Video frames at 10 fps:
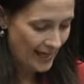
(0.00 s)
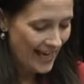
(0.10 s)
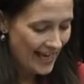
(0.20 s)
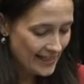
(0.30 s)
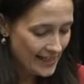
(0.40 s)

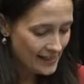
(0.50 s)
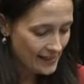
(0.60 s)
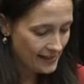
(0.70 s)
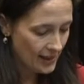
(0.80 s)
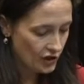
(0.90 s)
it is
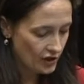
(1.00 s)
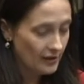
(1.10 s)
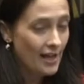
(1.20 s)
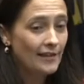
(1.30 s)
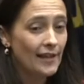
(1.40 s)
essential
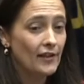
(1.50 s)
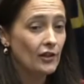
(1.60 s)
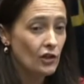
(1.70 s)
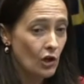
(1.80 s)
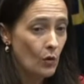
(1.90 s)
that they
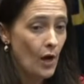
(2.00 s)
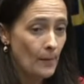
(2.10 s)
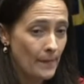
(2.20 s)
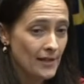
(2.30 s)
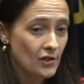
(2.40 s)
know how
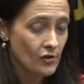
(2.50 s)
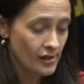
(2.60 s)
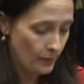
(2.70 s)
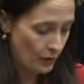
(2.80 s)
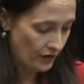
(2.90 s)
best to
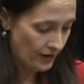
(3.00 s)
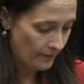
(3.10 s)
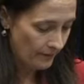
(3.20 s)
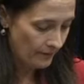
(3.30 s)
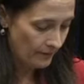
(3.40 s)
support them.
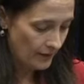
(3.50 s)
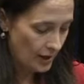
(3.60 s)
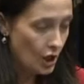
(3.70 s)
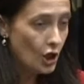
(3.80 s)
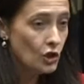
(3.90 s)

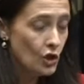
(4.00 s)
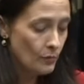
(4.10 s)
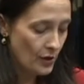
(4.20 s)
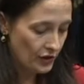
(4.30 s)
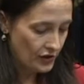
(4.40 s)
New
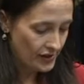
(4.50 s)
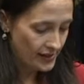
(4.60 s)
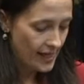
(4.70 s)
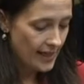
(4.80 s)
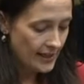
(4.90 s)
mothers
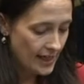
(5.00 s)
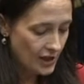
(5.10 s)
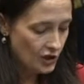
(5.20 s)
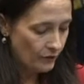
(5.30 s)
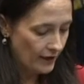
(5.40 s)
need
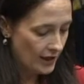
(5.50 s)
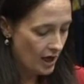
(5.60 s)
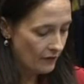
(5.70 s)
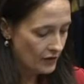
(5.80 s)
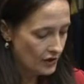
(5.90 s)
to feel
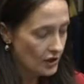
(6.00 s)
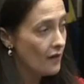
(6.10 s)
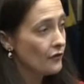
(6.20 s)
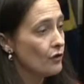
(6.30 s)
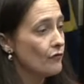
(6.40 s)
confident of
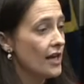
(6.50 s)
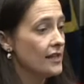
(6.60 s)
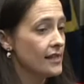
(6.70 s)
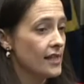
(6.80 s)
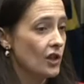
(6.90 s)
their
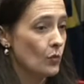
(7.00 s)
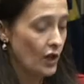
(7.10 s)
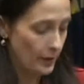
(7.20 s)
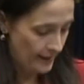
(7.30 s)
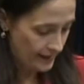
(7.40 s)
rights in the
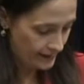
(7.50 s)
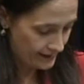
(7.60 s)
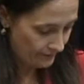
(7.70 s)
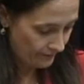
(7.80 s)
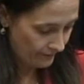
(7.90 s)
workplace.
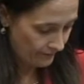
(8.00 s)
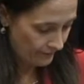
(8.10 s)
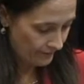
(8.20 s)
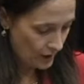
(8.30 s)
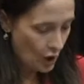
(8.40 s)

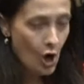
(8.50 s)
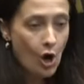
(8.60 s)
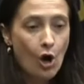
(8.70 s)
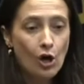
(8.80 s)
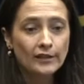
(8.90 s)

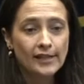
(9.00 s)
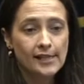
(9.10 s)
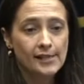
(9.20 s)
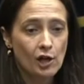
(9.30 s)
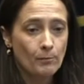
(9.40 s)
All
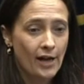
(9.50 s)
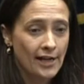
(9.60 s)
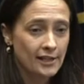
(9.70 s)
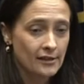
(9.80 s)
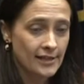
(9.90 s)
these are
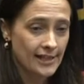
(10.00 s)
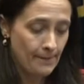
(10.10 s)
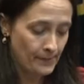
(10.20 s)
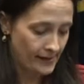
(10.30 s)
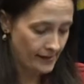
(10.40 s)
practical
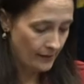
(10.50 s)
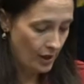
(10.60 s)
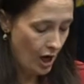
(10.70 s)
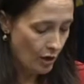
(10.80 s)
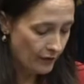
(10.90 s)
steps,
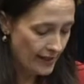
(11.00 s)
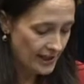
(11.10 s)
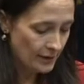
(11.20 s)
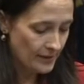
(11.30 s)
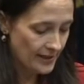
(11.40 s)
are
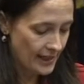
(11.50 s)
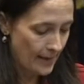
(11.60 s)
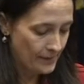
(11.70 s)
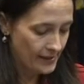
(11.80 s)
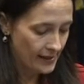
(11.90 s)
reasonable
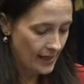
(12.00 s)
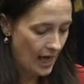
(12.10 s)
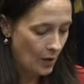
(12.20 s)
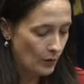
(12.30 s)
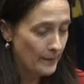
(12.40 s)
steps,
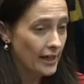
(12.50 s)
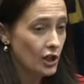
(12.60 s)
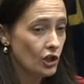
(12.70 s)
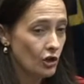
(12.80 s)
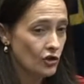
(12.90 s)
and will make a
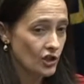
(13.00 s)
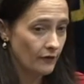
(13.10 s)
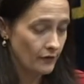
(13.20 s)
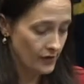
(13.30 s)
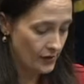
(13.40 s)
huge
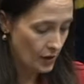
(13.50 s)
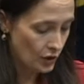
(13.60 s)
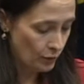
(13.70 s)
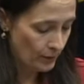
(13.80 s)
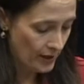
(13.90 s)
difference
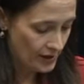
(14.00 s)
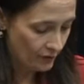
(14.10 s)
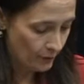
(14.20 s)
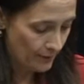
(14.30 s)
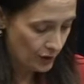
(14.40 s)
to parents of
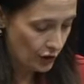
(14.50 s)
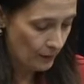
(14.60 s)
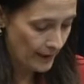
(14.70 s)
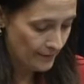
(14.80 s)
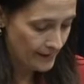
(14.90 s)
premature
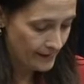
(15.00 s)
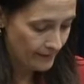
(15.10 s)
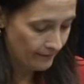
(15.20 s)
babies.